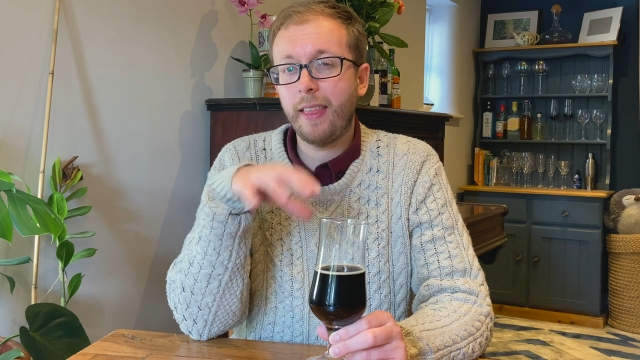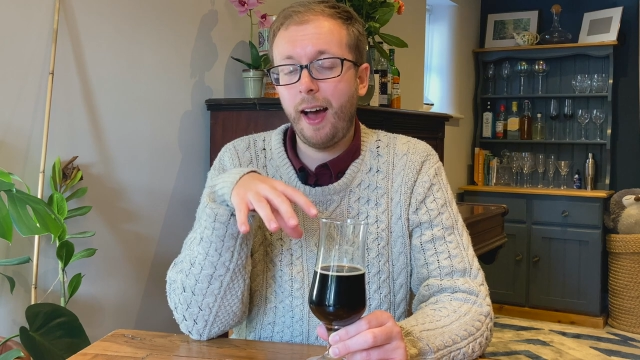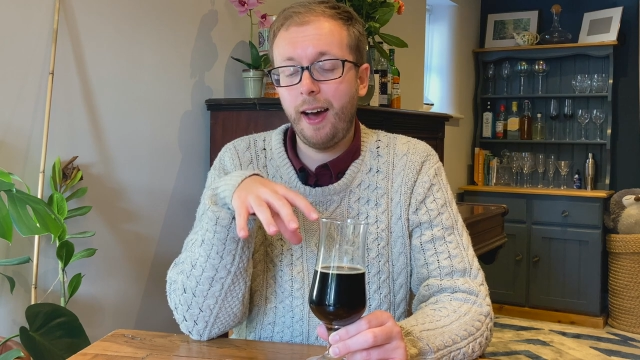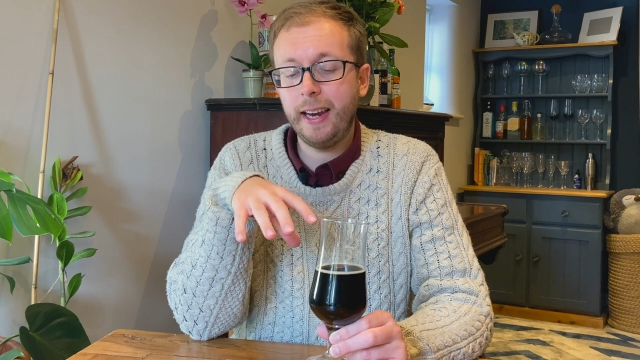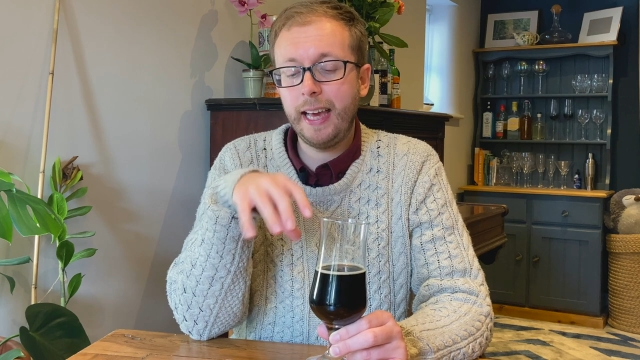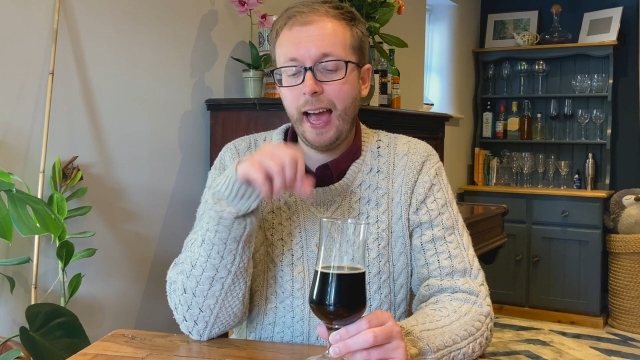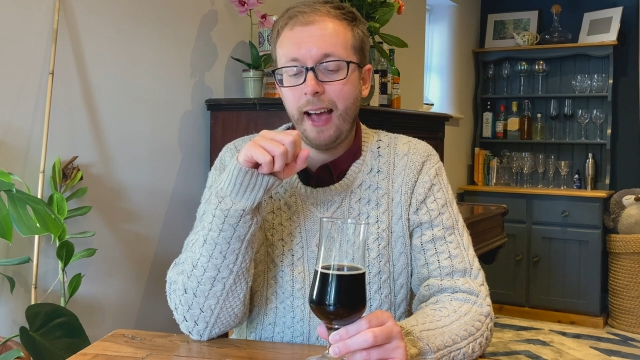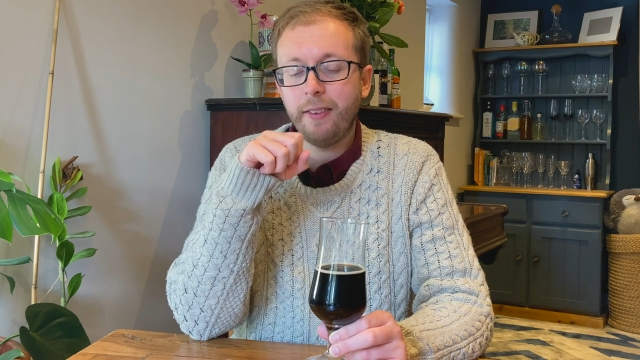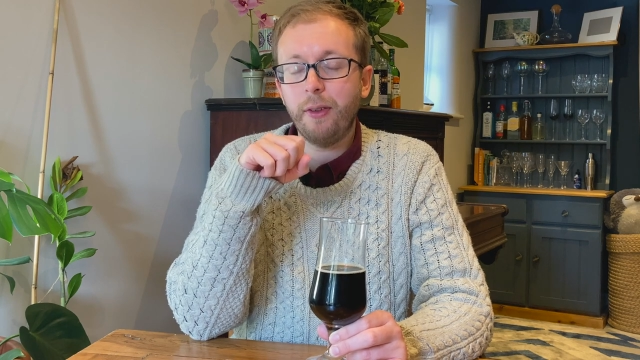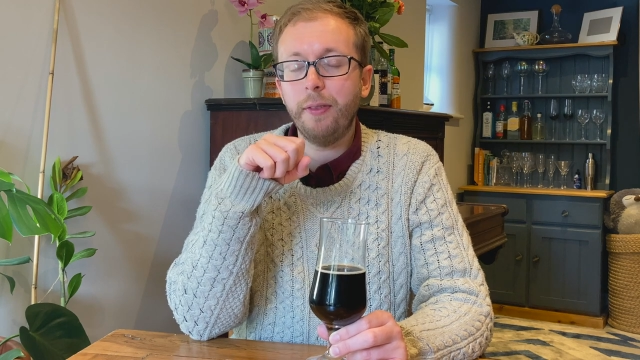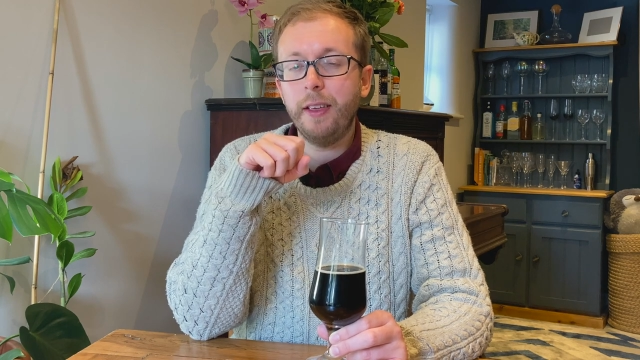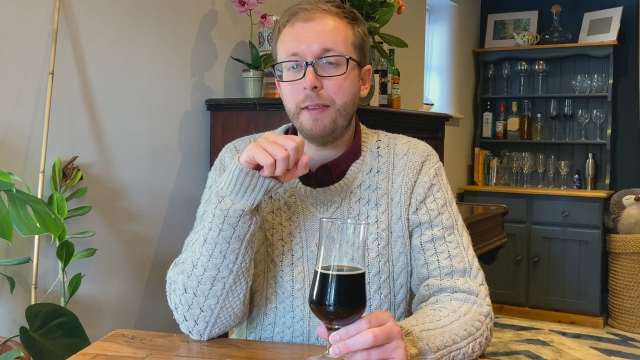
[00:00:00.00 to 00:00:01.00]
the honey
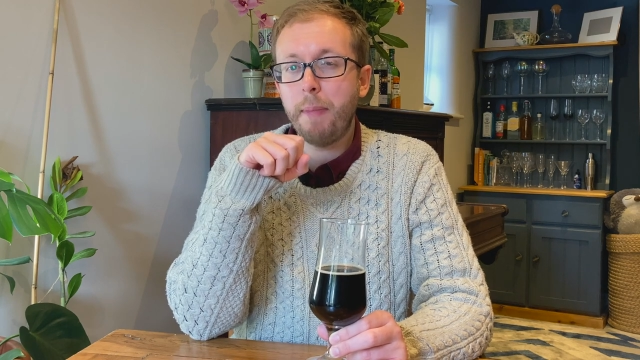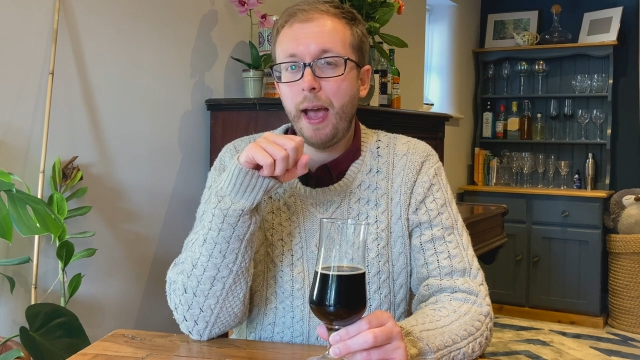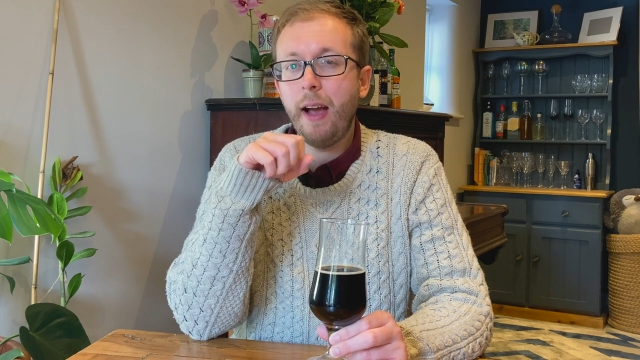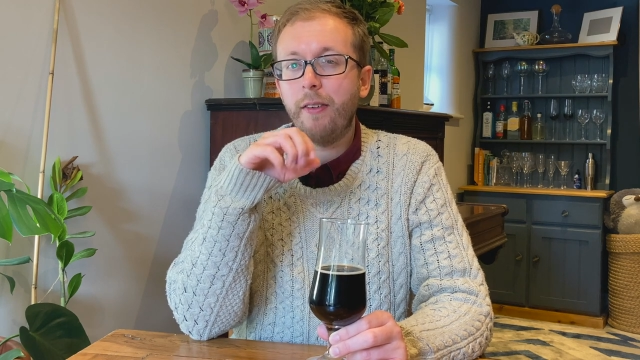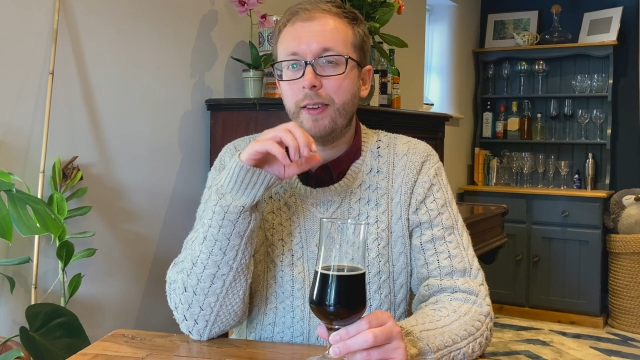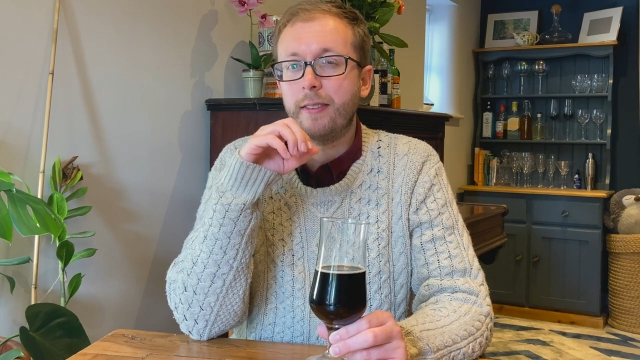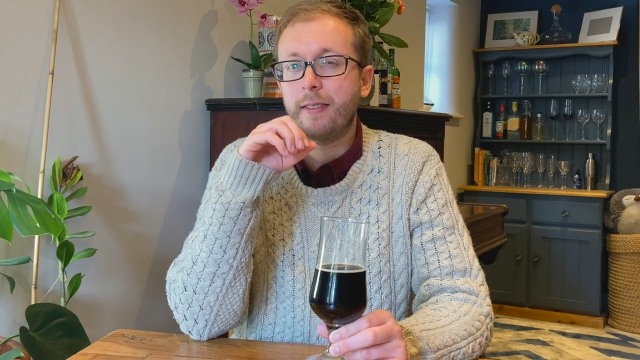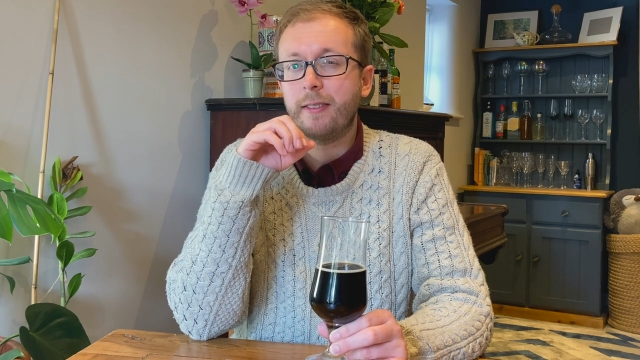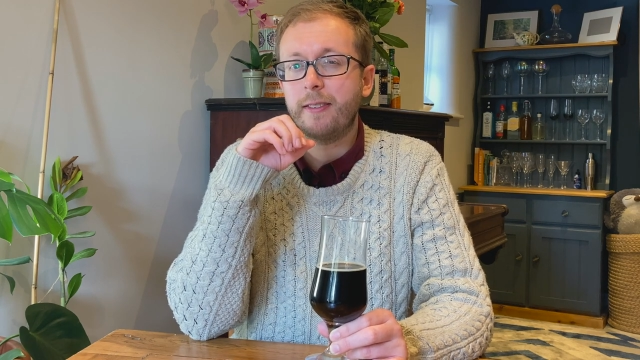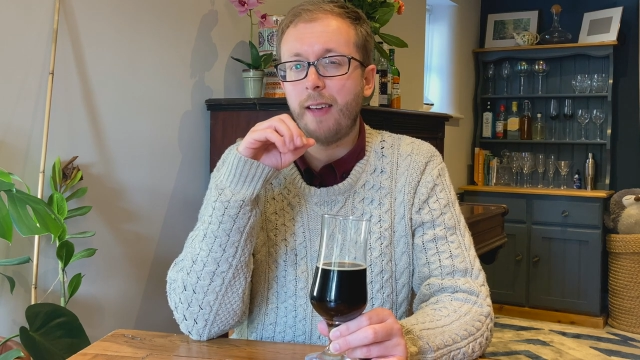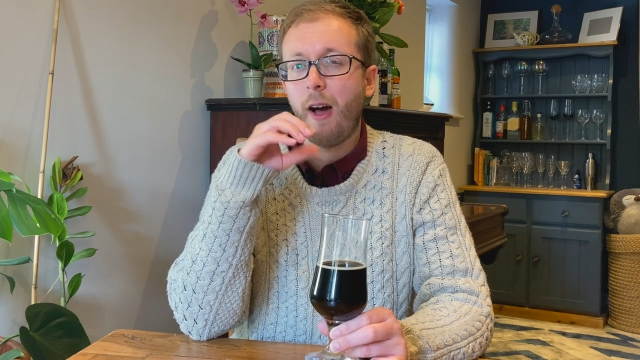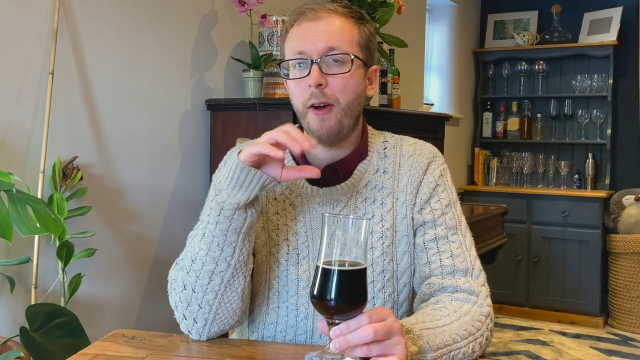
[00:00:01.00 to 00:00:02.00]
has on this beer is
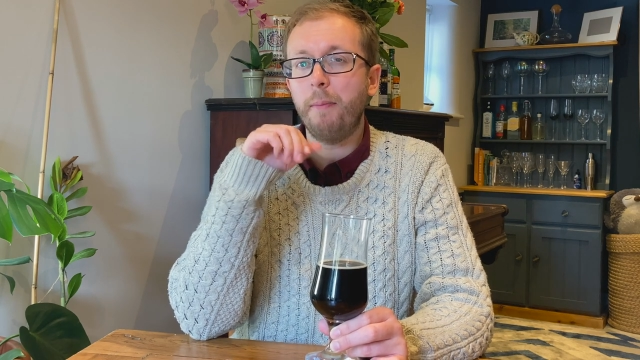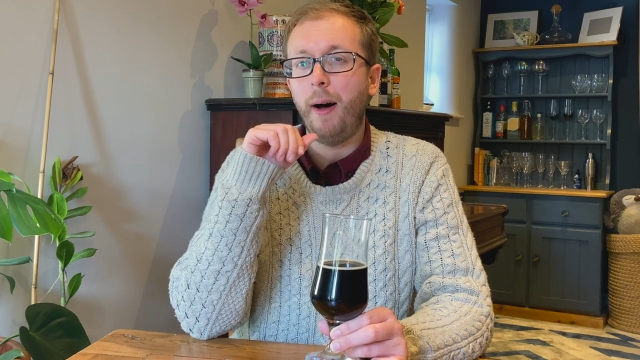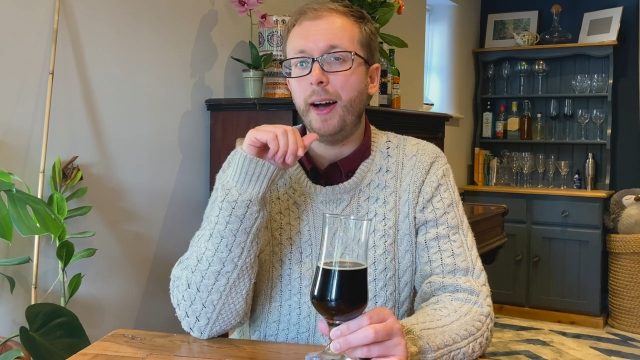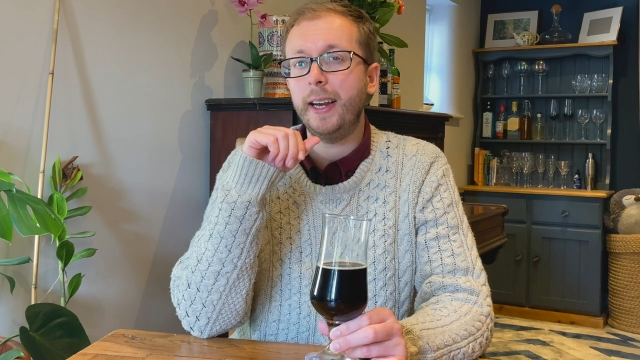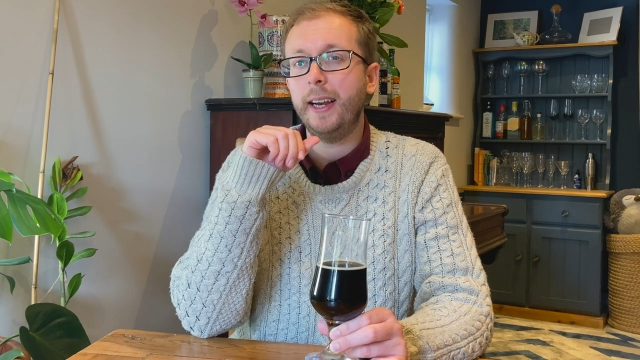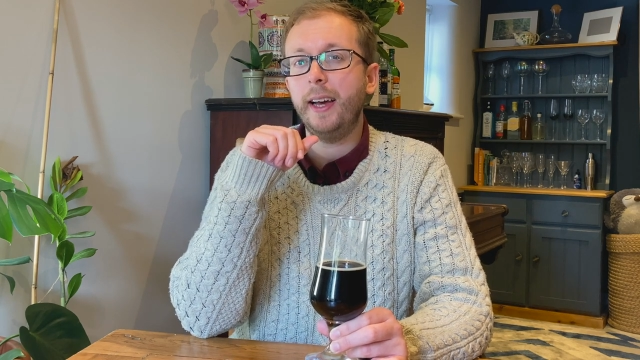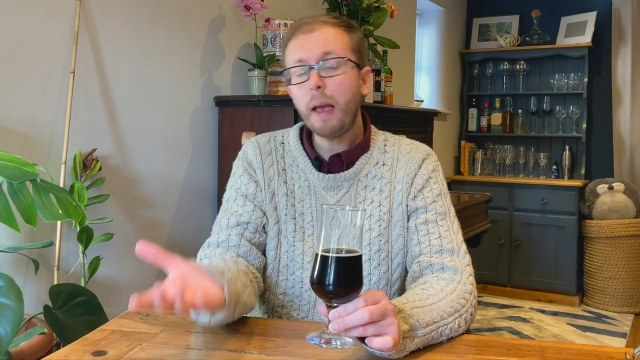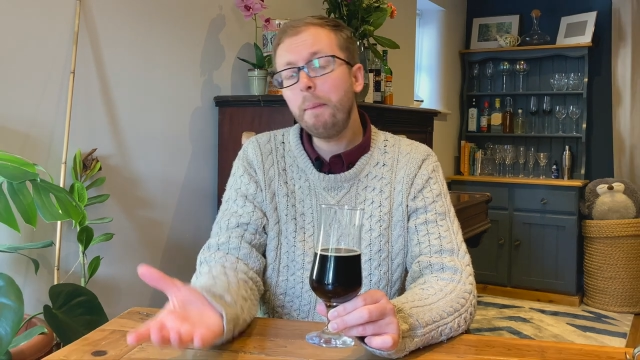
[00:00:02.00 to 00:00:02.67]
so minor.